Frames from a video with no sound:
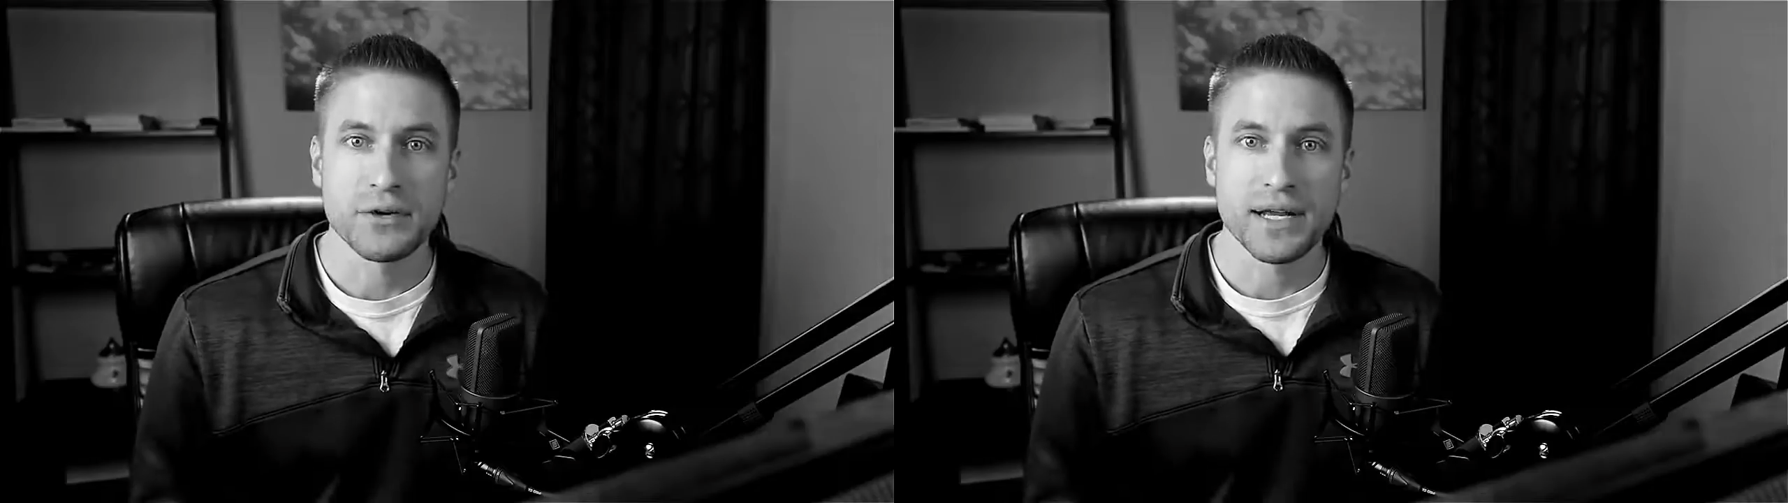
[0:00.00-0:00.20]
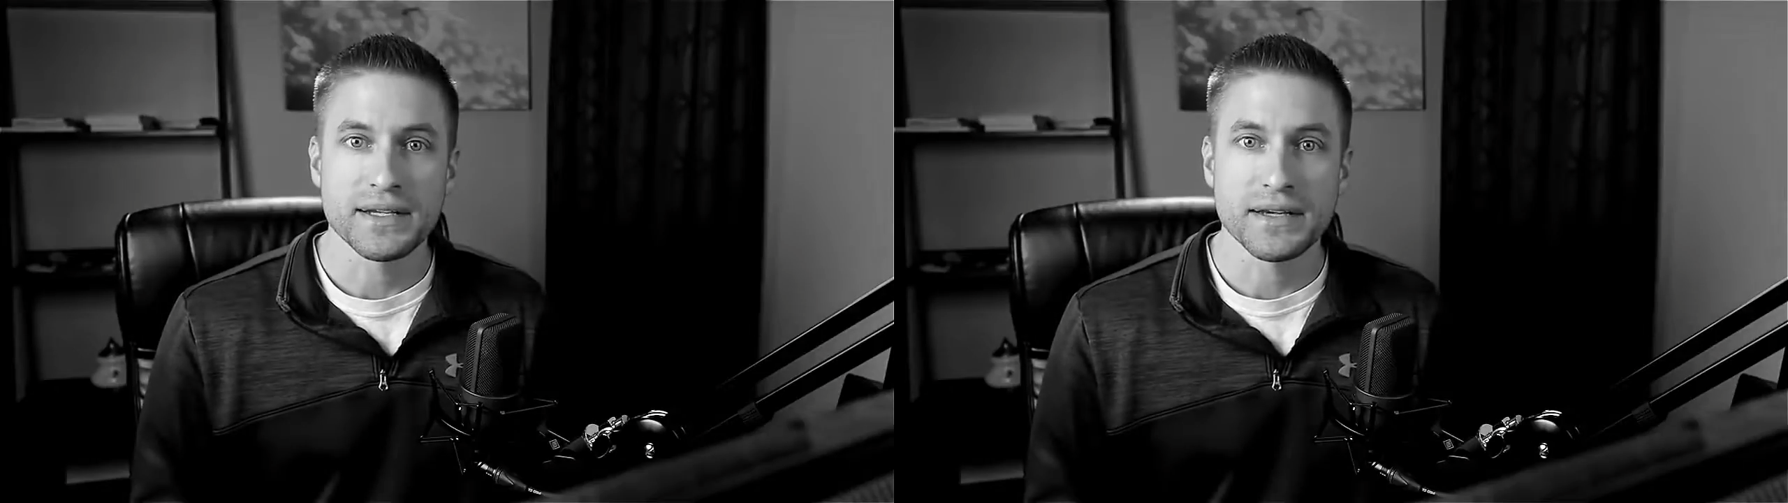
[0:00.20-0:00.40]

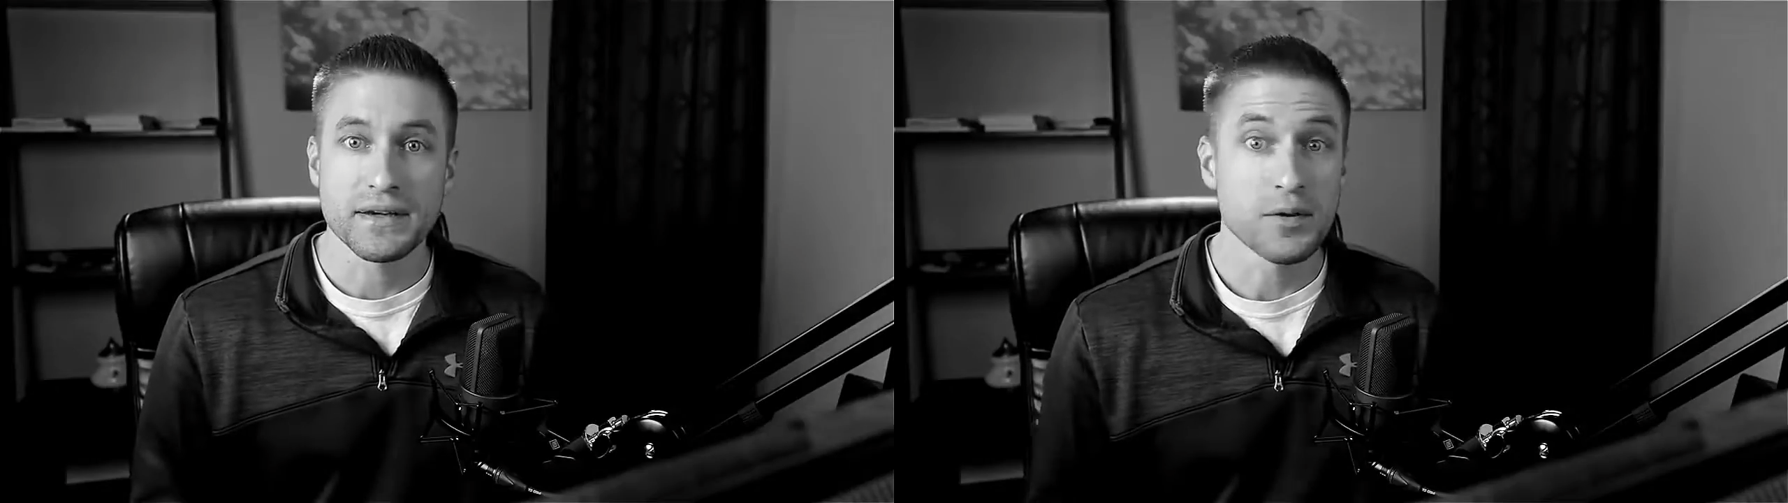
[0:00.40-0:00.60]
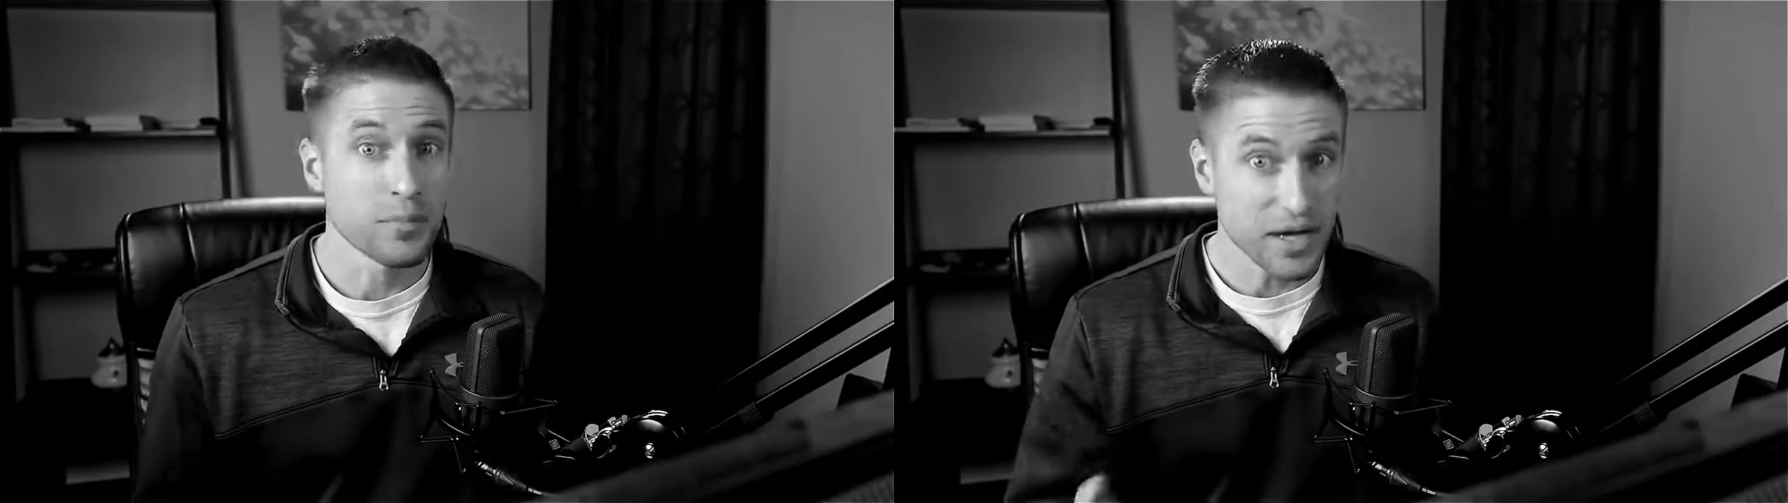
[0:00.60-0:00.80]
no
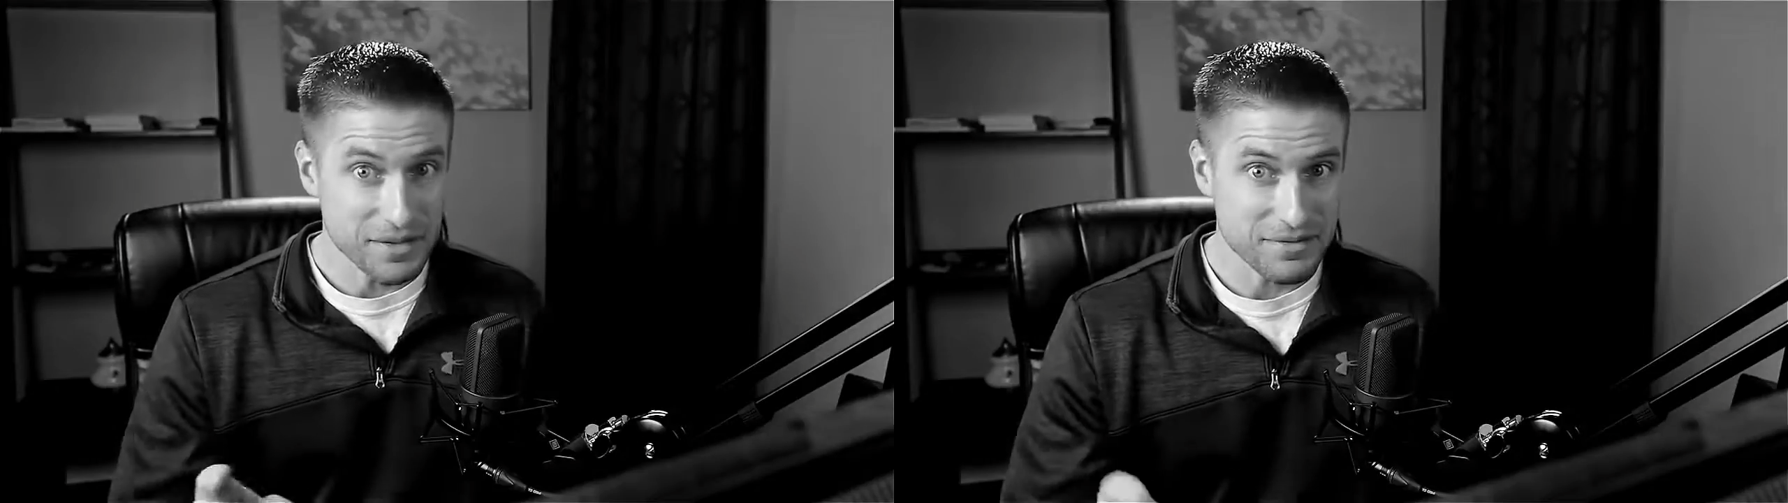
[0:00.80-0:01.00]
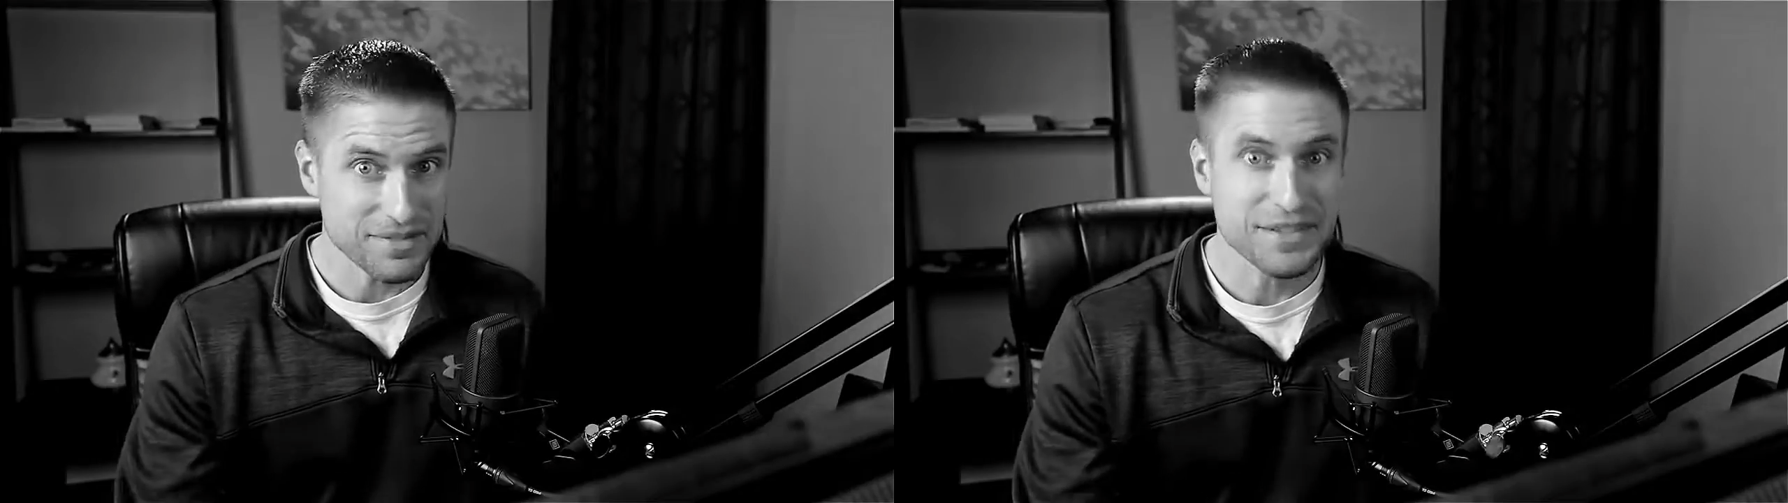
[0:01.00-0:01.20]
idea, but